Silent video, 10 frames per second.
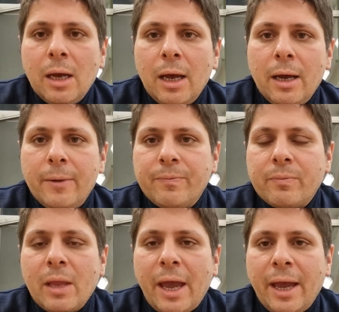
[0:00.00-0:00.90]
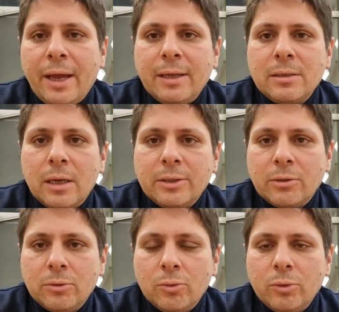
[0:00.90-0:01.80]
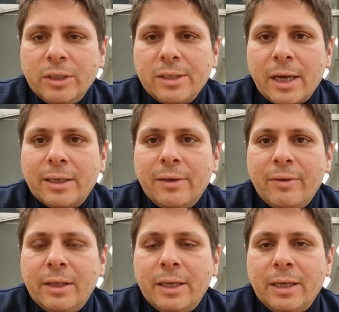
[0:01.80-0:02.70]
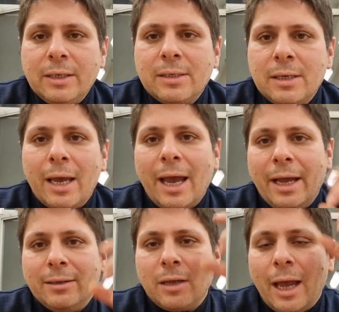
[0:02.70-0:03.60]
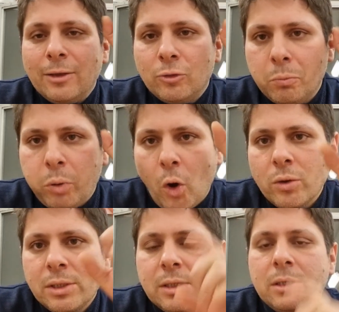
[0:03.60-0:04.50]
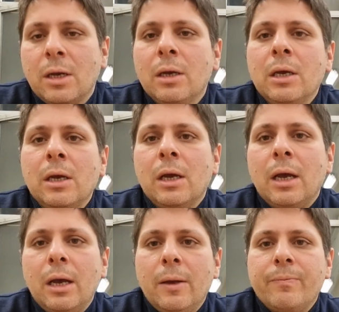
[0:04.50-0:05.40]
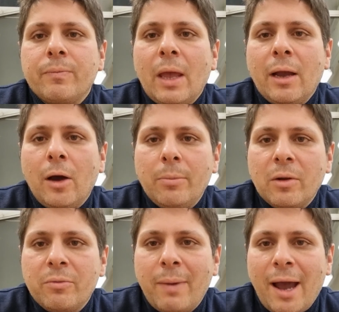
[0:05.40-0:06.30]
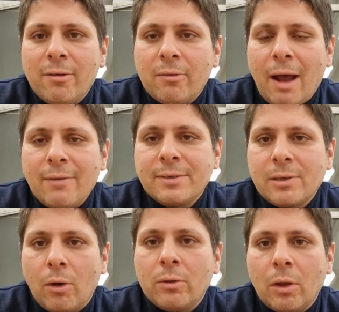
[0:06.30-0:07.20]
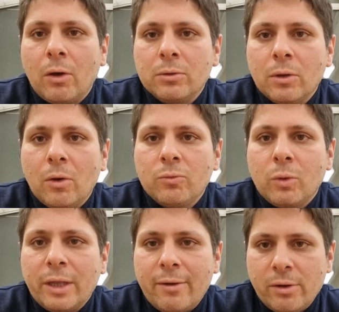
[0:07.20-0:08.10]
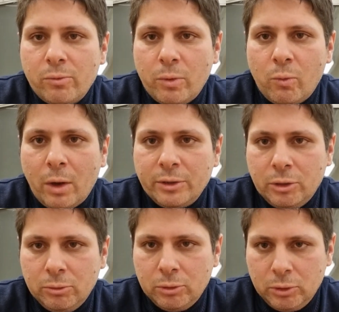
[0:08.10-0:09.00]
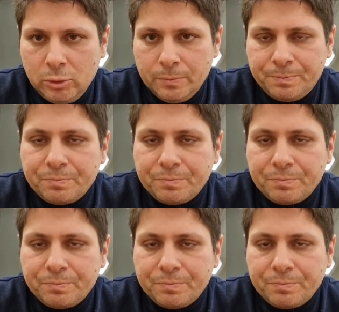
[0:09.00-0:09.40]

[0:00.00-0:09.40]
And so to do these activities and to post a couple of paragraphs on whatever we want you to do.